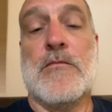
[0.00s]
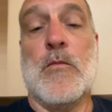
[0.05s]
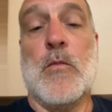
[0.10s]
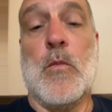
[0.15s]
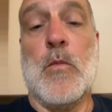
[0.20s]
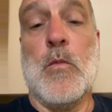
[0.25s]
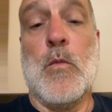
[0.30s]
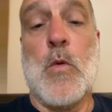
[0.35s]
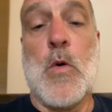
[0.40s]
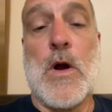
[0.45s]

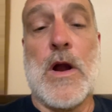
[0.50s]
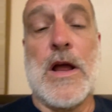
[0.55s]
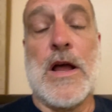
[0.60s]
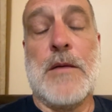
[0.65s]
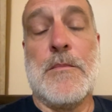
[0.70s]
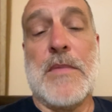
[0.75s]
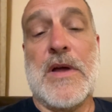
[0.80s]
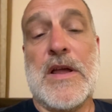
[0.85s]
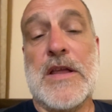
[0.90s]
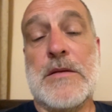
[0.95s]
Wore
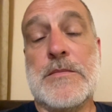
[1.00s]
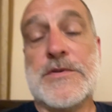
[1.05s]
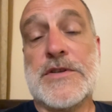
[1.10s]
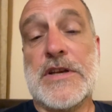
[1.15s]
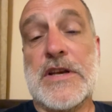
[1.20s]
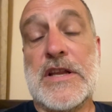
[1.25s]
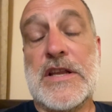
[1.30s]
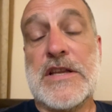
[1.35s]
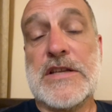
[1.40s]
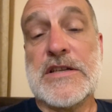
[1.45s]
out my hips
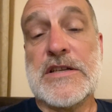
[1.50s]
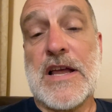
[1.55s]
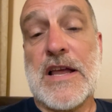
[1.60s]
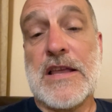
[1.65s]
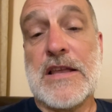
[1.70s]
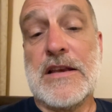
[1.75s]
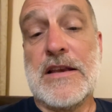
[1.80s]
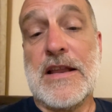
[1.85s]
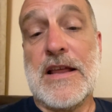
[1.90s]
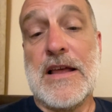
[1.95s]
and knees
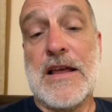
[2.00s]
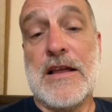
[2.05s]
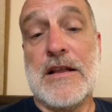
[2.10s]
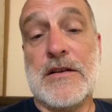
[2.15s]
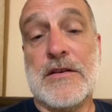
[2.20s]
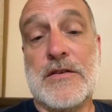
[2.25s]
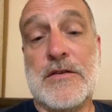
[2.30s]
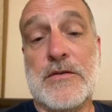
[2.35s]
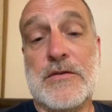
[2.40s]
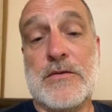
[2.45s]
hiking
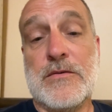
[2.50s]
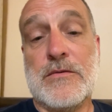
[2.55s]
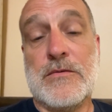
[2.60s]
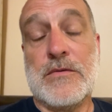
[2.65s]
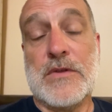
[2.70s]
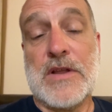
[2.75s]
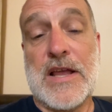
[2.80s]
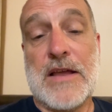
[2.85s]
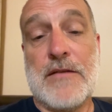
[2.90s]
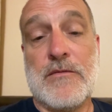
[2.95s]
down to,
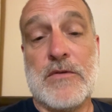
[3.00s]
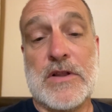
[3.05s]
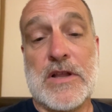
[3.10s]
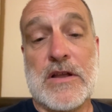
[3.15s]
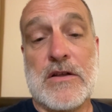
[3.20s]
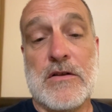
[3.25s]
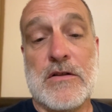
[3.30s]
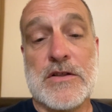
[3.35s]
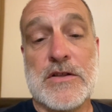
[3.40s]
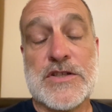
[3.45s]
they have what they
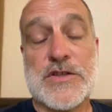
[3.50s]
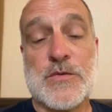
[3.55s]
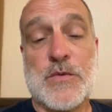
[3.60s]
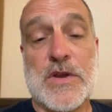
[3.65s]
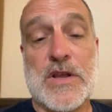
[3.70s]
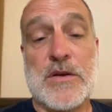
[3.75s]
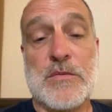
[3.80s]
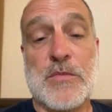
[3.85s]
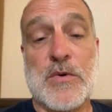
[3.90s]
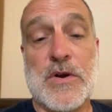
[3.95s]
call the
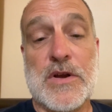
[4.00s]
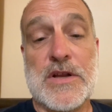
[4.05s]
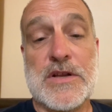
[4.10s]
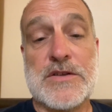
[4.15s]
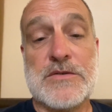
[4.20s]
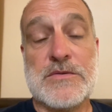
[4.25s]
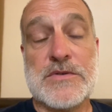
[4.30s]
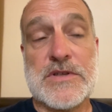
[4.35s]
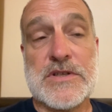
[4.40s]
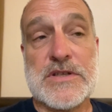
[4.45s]
swinging
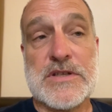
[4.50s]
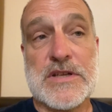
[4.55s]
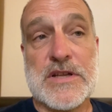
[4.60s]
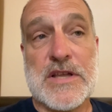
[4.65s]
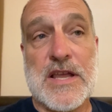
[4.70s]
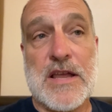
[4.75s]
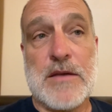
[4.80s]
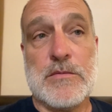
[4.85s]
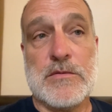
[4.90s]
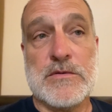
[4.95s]
bridge, which is a
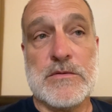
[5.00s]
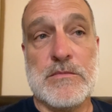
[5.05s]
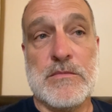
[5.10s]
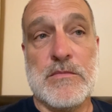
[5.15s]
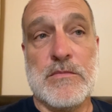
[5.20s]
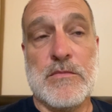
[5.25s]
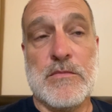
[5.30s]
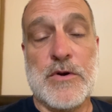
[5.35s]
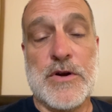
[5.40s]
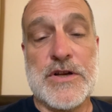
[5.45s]
cable
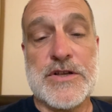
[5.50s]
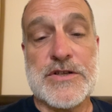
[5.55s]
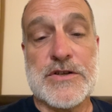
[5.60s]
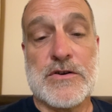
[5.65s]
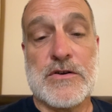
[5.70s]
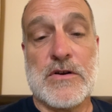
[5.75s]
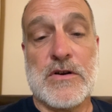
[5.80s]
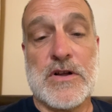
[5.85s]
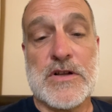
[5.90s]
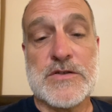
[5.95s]
bridge
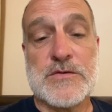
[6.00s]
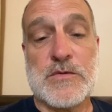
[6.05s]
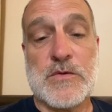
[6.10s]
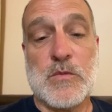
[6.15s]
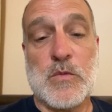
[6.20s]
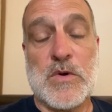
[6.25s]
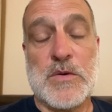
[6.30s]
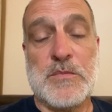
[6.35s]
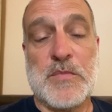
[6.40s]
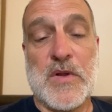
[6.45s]
across with
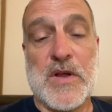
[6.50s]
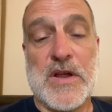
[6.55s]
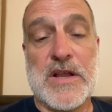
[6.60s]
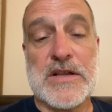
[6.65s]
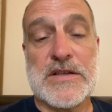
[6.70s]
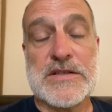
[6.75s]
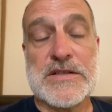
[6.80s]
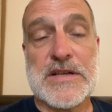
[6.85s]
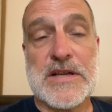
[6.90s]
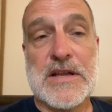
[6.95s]
wood
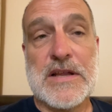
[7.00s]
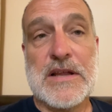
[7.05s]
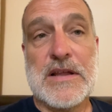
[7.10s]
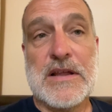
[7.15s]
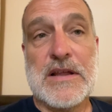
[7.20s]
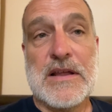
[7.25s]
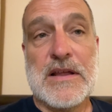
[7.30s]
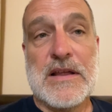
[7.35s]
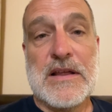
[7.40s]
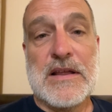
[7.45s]
planks.
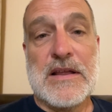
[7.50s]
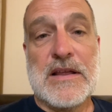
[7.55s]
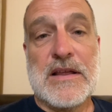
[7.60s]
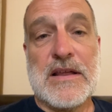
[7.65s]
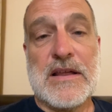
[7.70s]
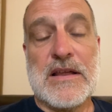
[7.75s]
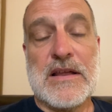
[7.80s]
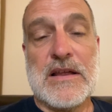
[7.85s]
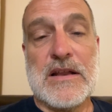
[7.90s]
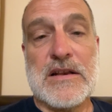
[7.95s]

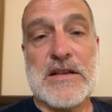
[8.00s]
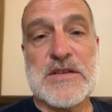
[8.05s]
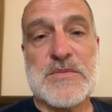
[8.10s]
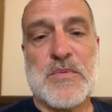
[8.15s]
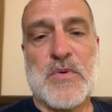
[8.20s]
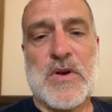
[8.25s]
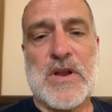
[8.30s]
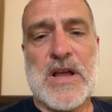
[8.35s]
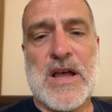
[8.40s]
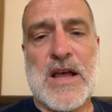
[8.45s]
And it's
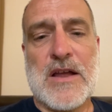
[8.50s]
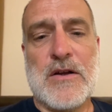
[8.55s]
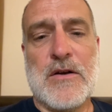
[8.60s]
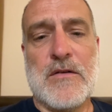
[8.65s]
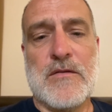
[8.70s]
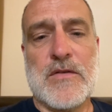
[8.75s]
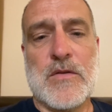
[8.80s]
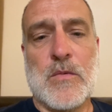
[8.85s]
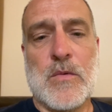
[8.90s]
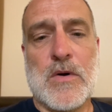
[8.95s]
pretty high
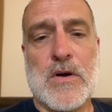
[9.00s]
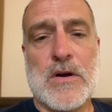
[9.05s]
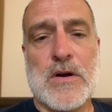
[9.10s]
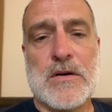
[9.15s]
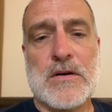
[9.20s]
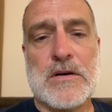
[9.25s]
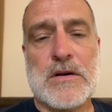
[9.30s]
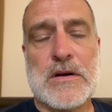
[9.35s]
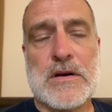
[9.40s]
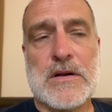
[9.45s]
over the
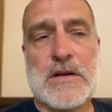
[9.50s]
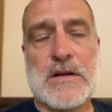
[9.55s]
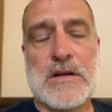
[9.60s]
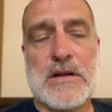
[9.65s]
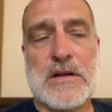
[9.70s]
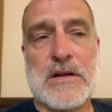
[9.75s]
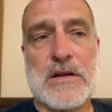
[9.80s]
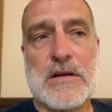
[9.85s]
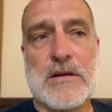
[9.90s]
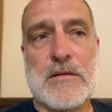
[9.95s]
water.
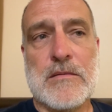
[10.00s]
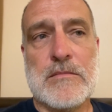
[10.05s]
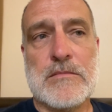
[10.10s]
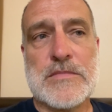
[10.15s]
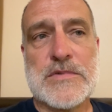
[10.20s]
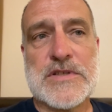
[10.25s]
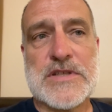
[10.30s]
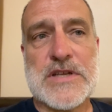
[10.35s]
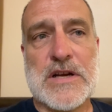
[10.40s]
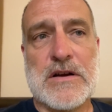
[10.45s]

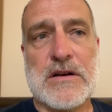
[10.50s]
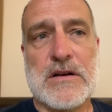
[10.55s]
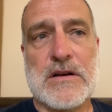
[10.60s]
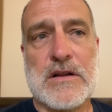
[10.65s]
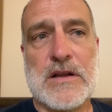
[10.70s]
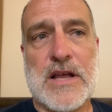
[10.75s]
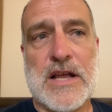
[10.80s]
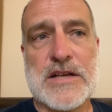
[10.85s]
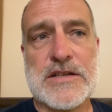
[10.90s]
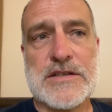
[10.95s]

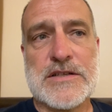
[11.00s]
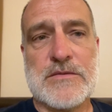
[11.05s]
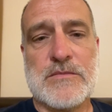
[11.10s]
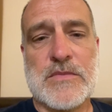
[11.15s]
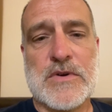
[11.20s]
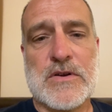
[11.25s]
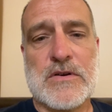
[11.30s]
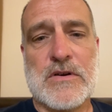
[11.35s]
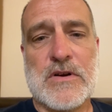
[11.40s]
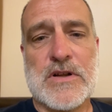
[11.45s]
Sarah actually
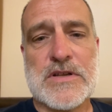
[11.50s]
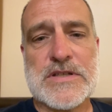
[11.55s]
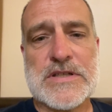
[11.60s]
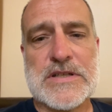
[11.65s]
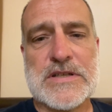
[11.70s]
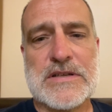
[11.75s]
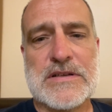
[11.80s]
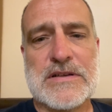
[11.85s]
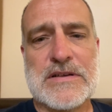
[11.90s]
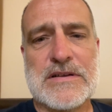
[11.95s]
went across
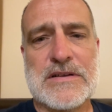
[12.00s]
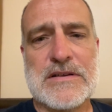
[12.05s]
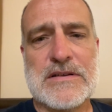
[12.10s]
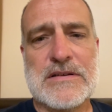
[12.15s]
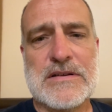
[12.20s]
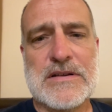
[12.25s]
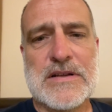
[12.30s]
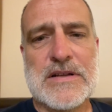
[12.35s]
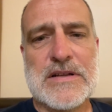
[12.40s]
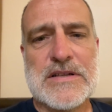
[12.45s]
it,
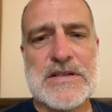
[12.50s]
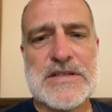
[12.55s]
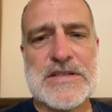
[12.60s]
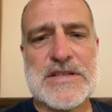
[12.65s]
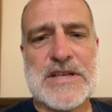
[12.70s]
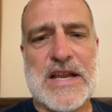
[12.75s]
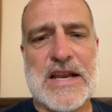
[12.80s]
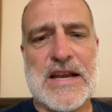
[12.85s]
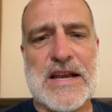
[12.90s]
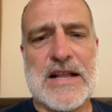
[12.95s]

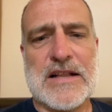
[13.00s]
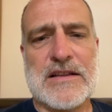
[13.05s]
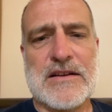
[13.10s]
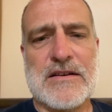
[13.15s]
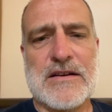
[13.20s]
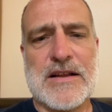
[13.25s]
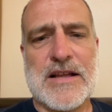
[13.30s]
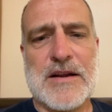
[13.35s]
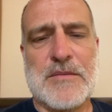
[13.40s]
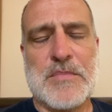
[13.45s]
stayed out
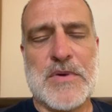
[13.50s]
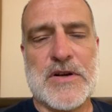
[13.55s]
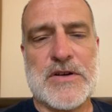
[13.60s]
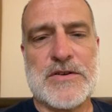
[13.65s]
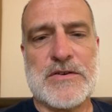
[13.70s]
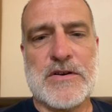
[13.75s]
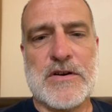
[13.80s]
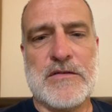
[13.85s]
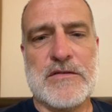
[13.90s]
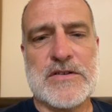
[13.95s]
there, got a
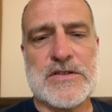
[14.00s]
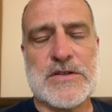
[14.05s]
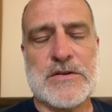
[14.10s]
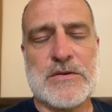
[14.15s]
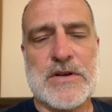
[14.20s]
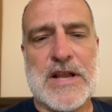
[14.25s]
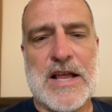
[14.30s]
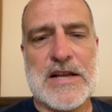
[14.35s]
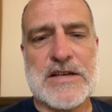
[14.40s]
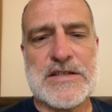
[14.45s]
picture of her, so
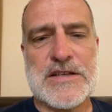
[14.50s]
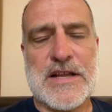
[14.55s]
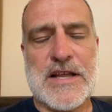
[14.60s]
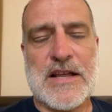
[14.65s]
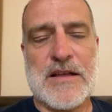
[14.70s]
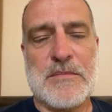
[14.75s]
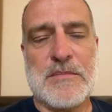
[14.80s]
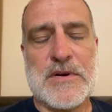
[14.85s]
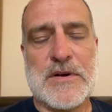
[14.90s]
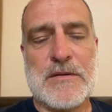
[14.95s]
it actually
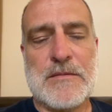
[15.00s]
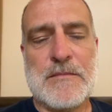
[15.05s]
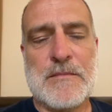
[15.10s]
happened.